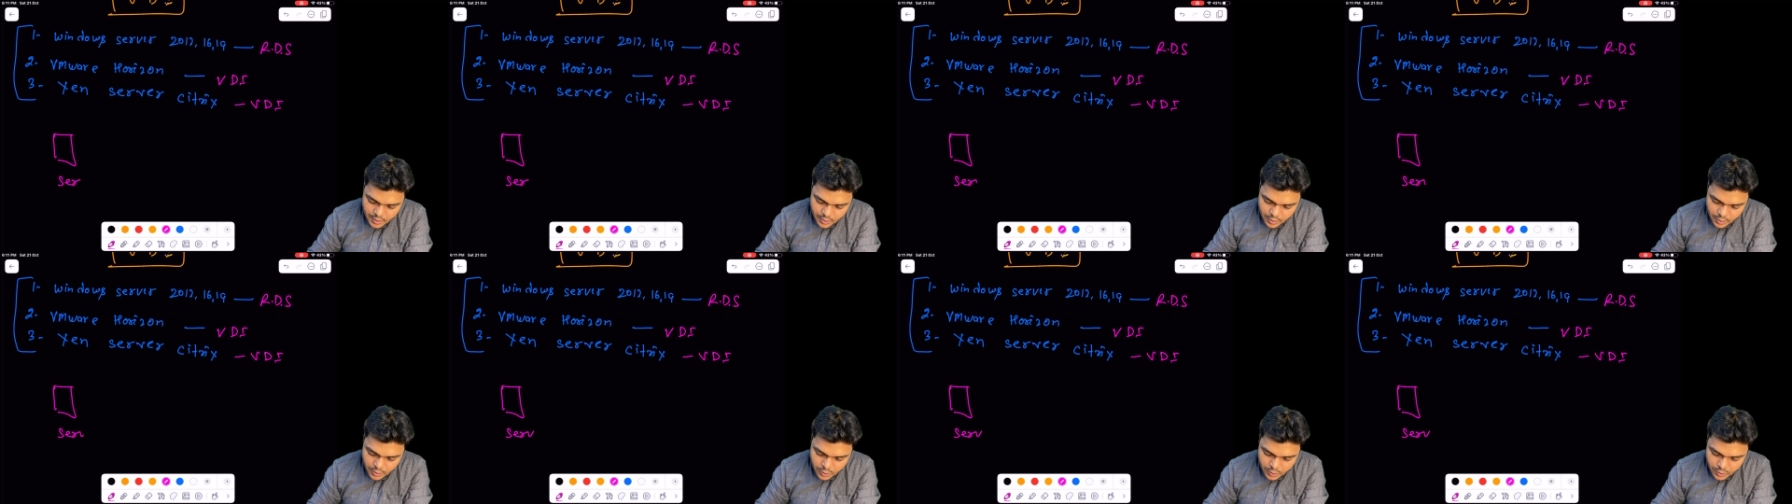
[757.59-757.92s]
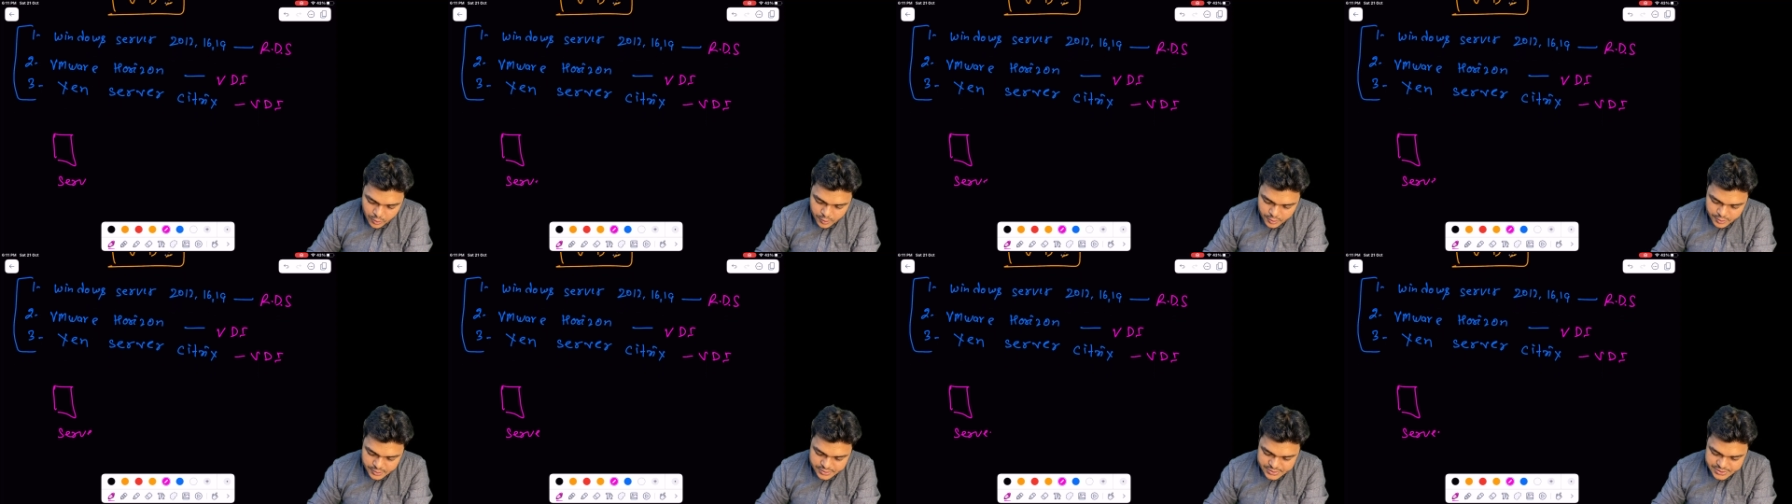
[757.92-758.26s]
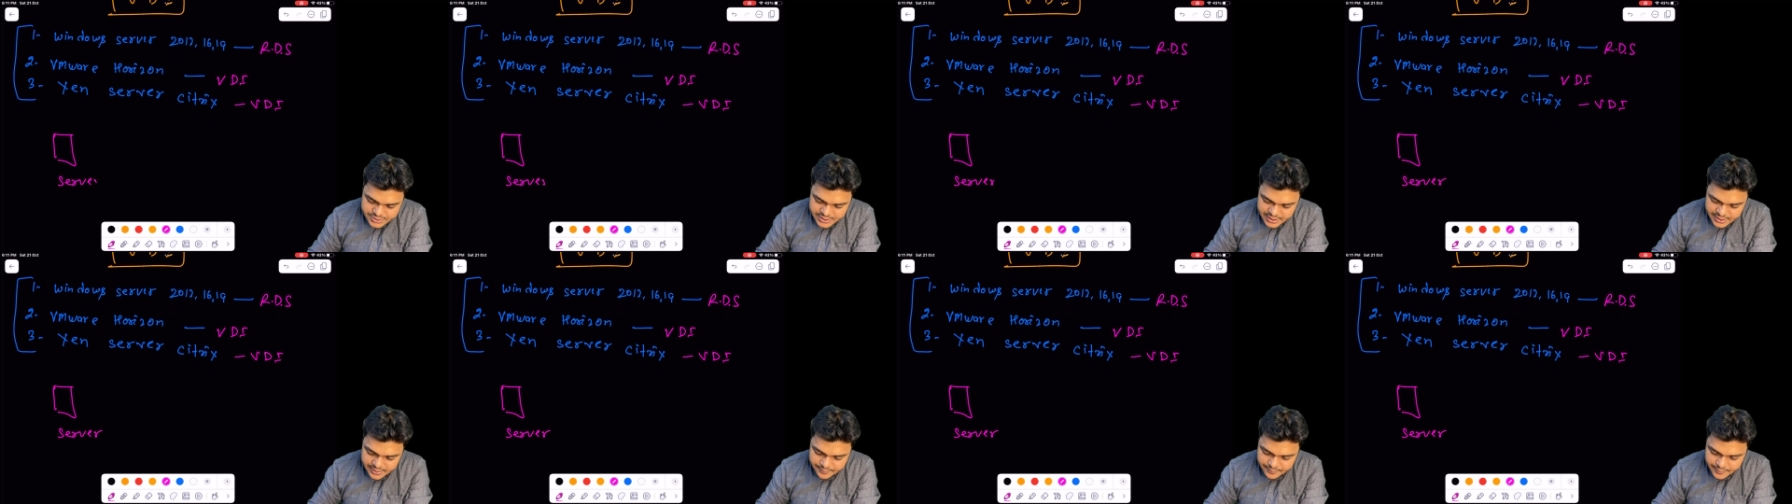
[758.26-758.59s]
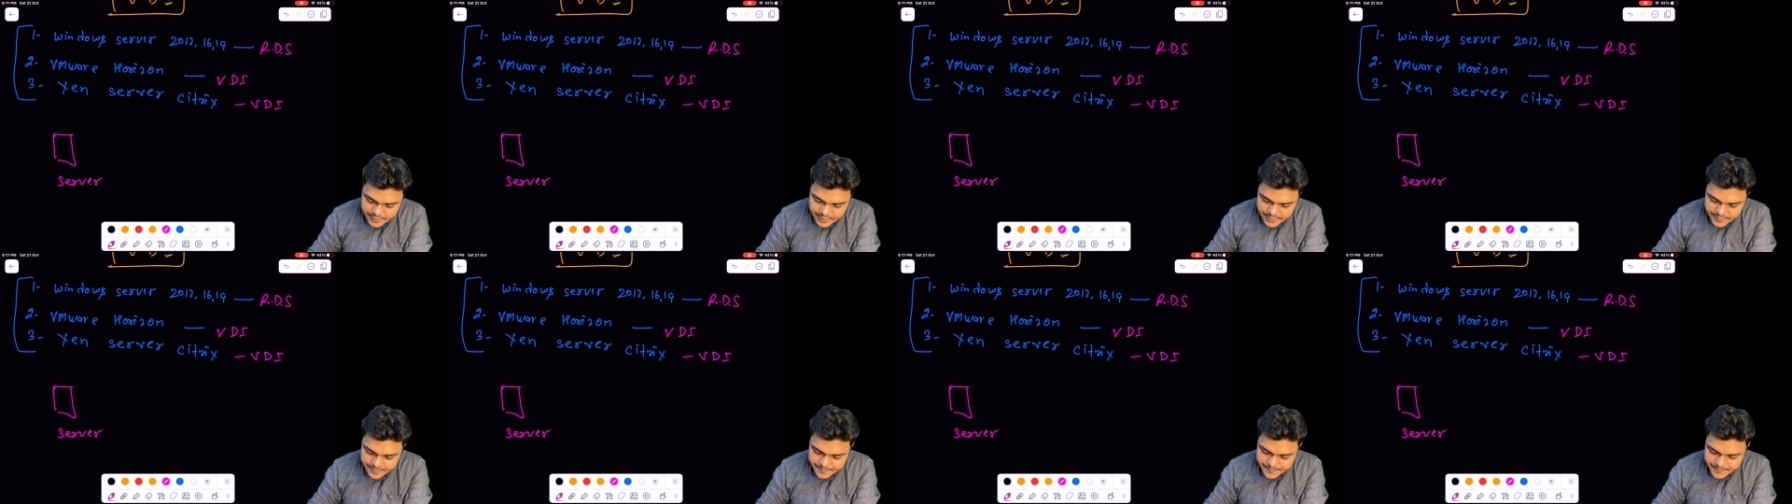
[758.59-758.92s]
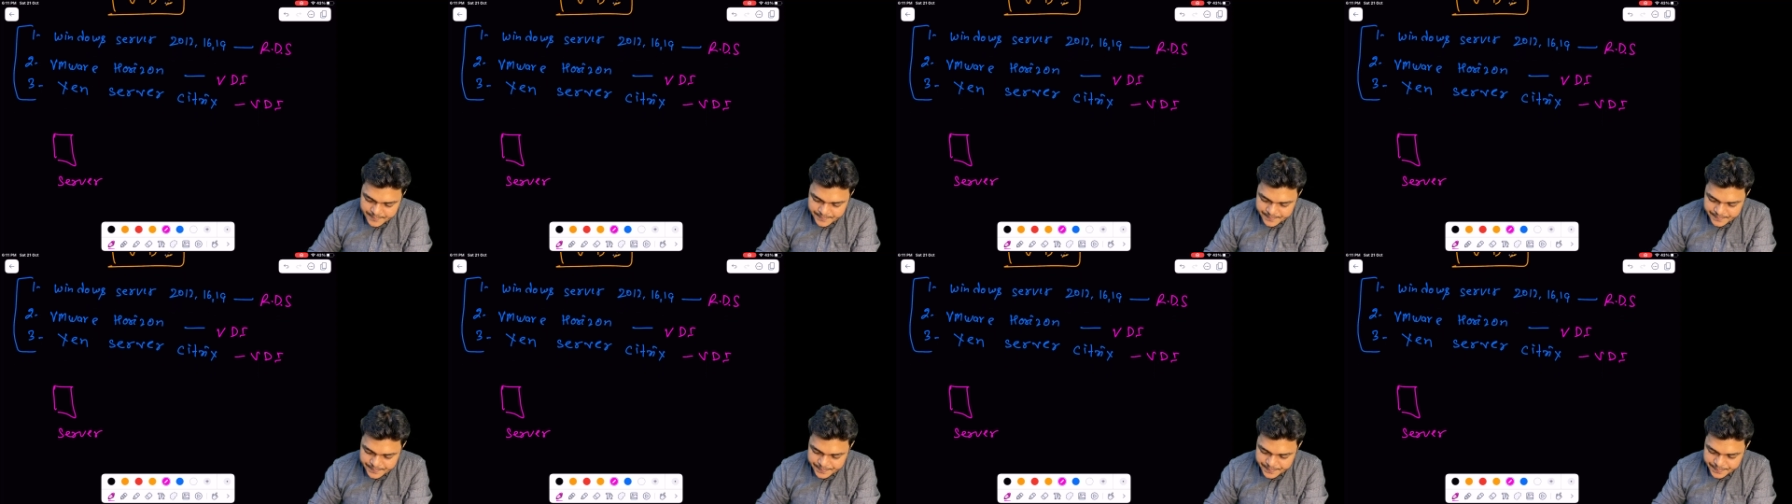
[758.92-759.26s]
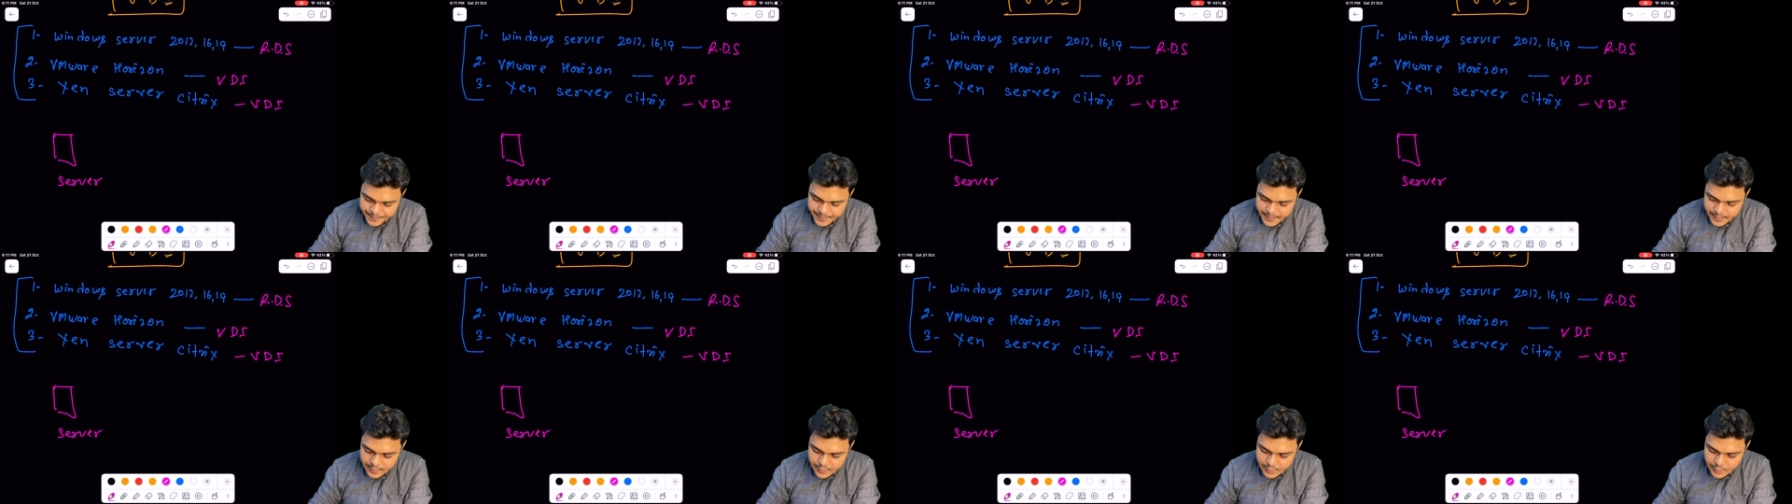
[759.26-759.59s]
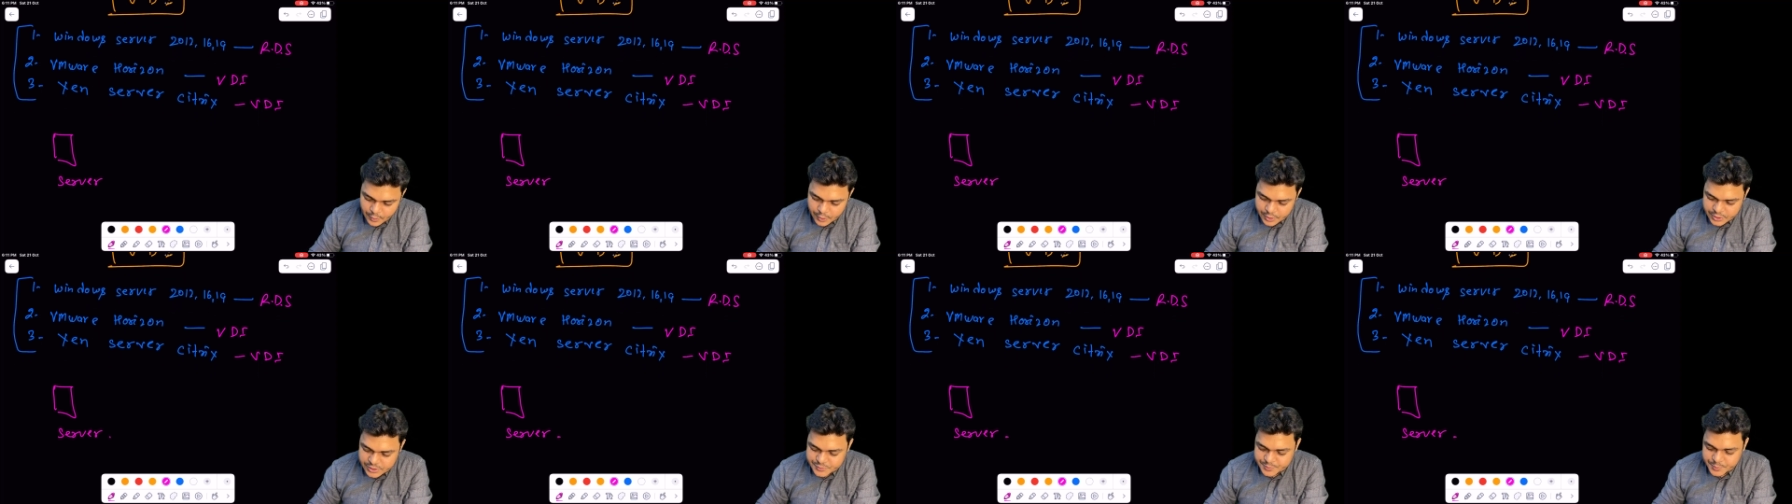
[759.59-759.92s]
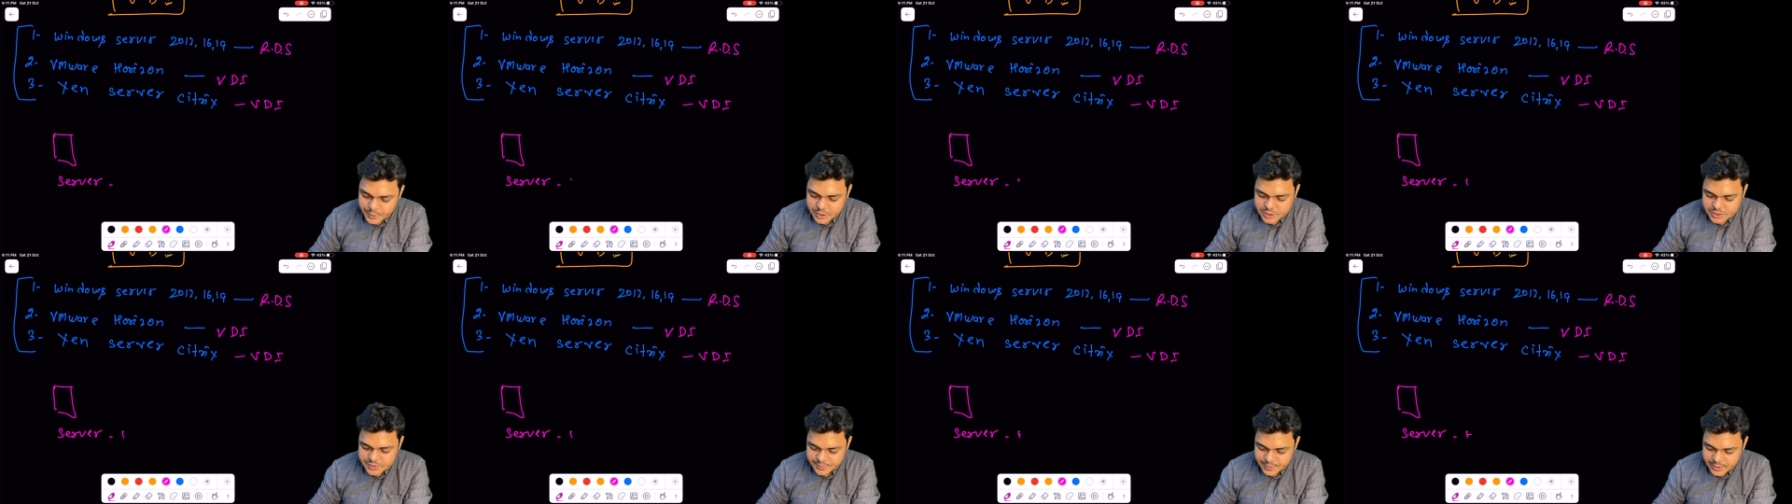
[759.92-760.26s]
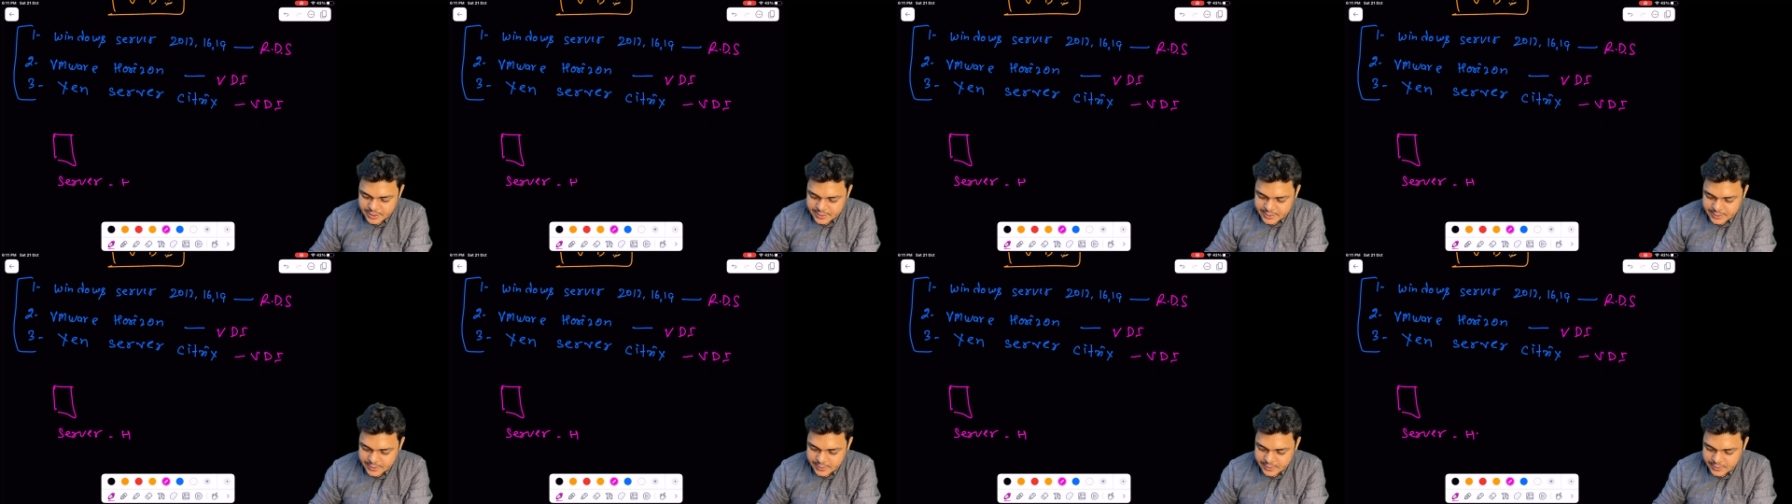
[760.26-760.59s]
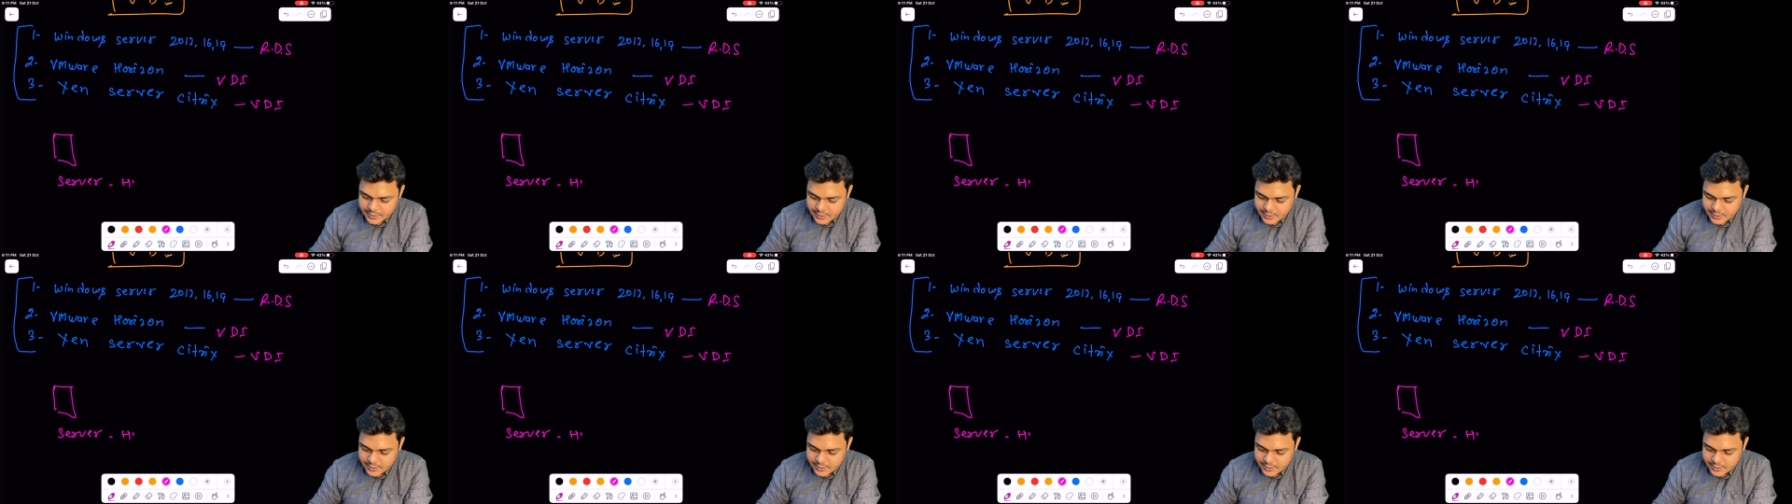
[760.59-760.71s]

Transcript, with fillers: own server your responsibility